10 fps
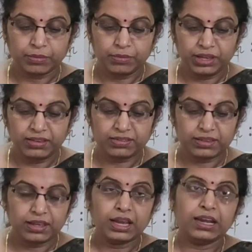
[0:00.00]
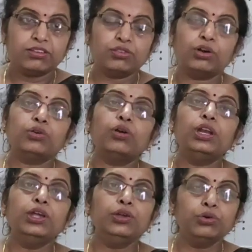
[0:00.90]
Means it's not
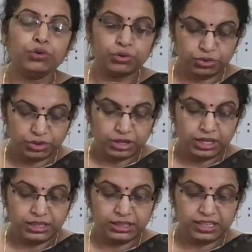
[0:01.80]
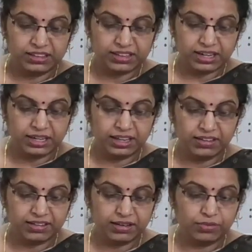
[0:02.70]
only you in this
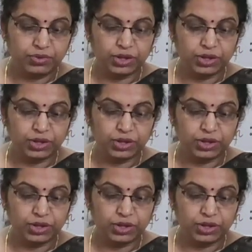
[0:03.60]
condition,